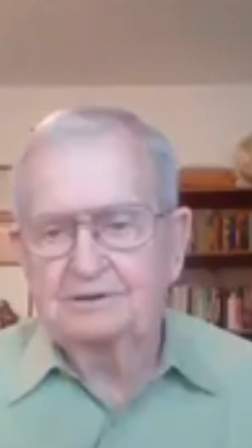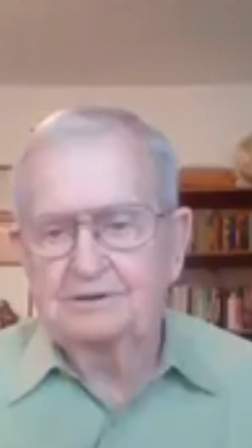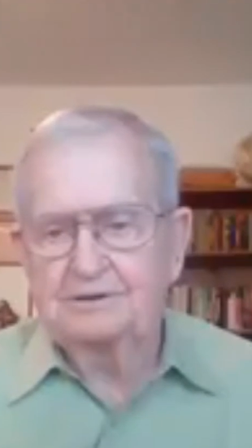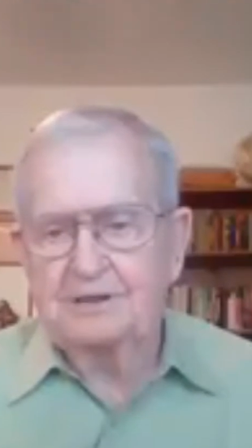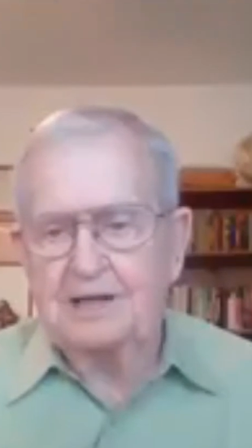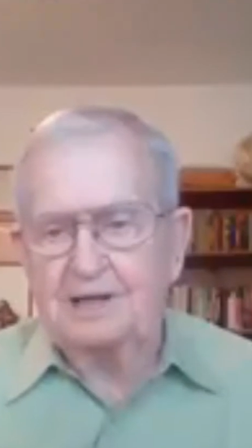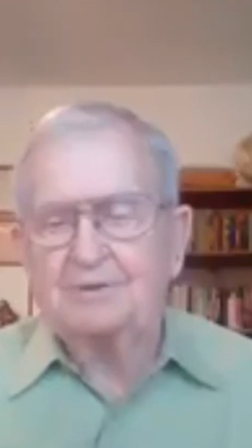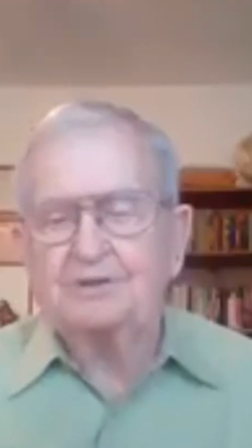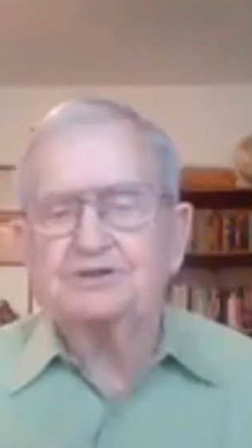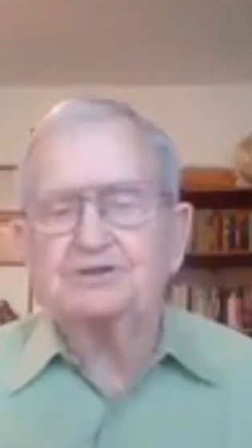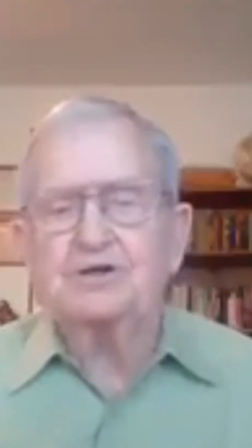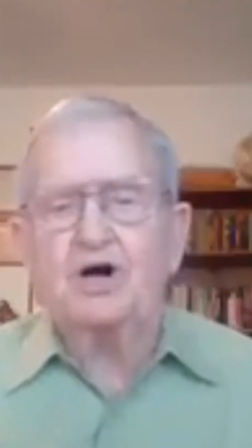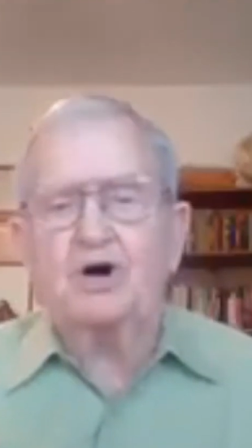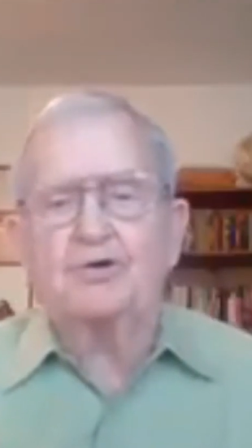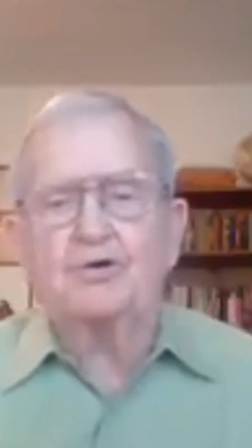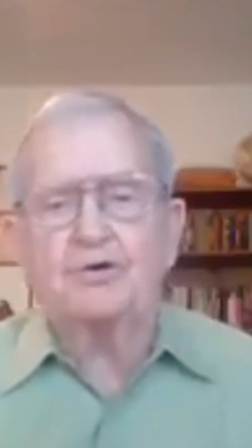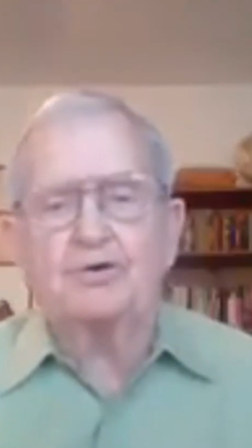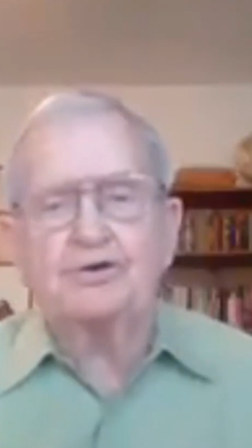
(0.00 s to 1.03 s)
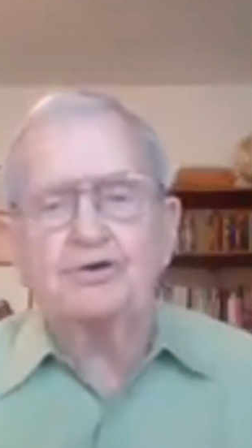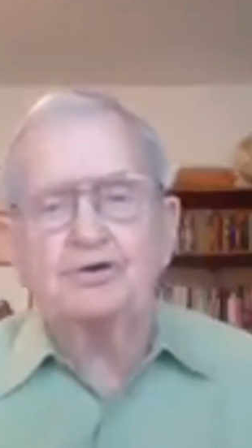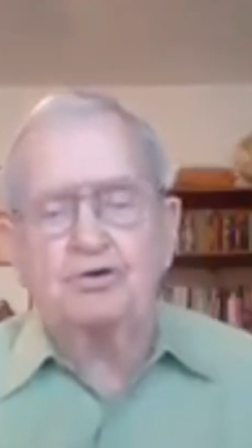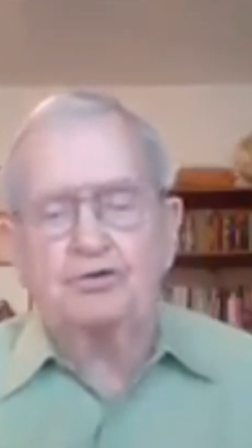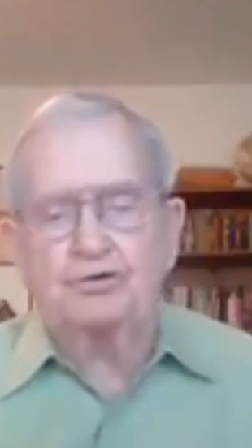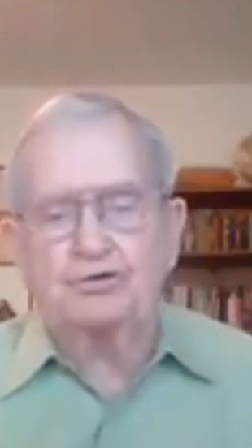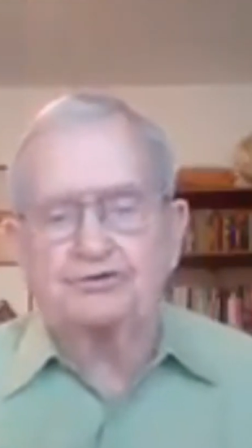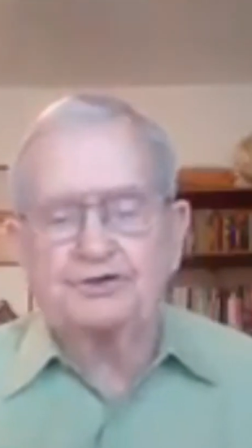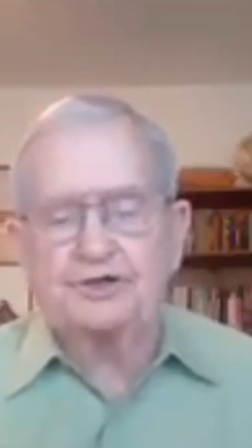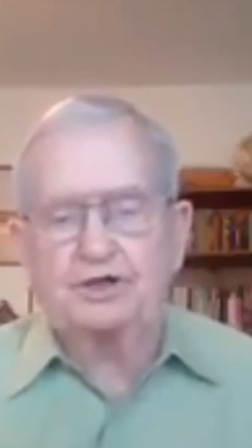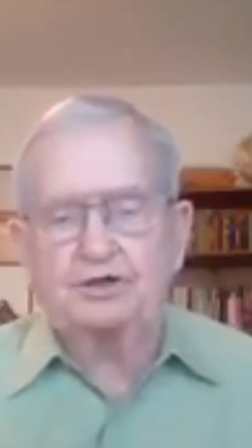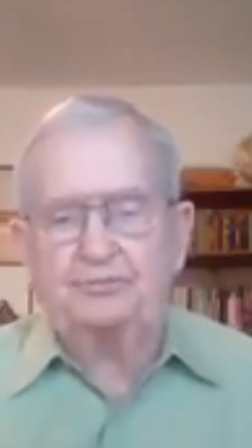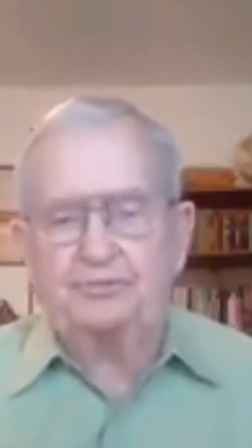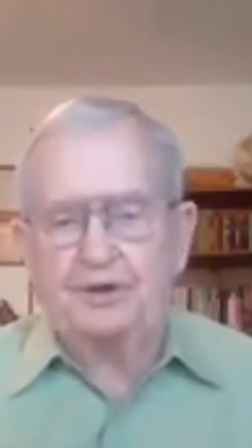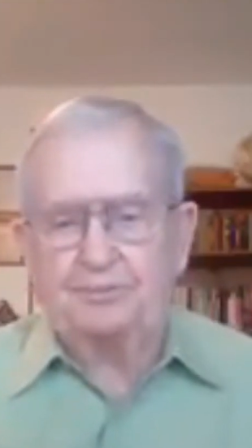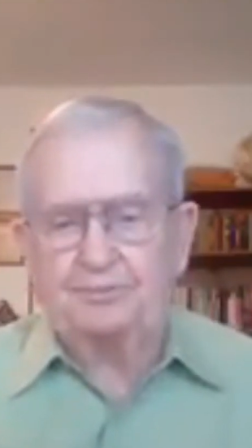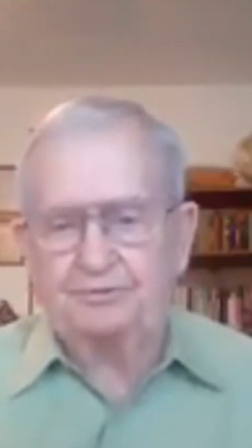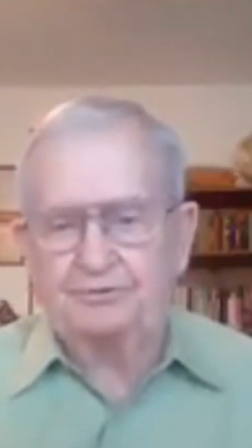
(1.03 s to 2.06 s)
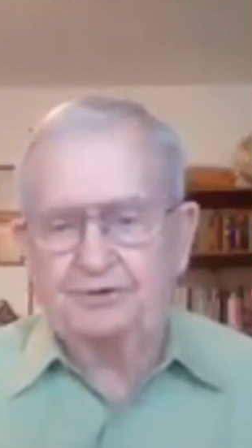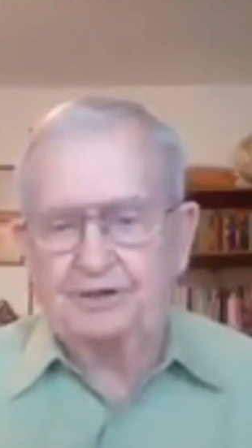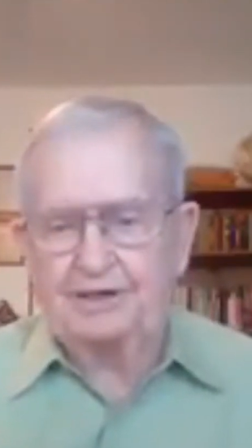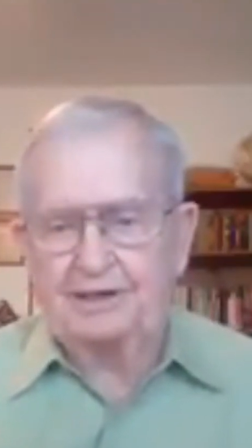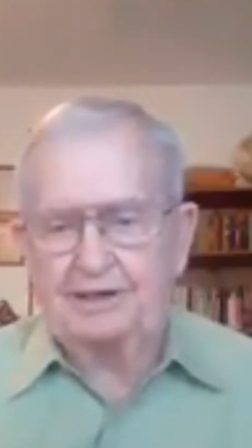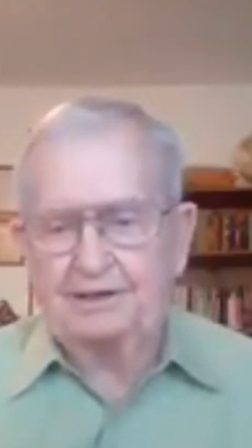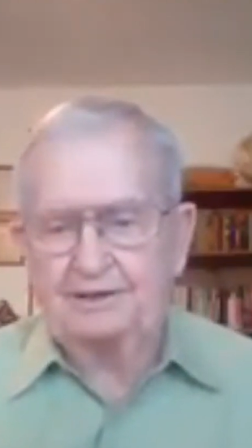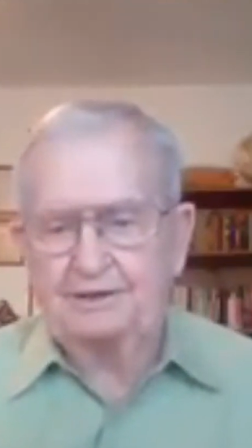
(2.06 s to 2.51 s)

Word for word: How much longer are you going to tell people that?